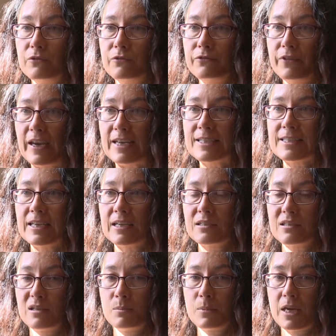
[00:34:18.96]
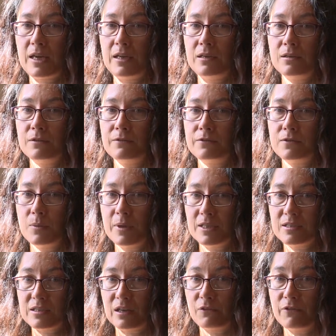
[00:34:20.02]
facing some kind of
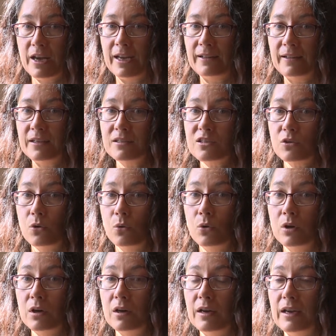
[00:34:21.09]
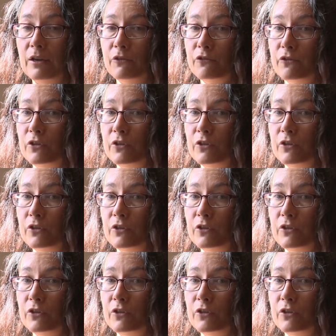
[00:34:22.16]
domestic violence or if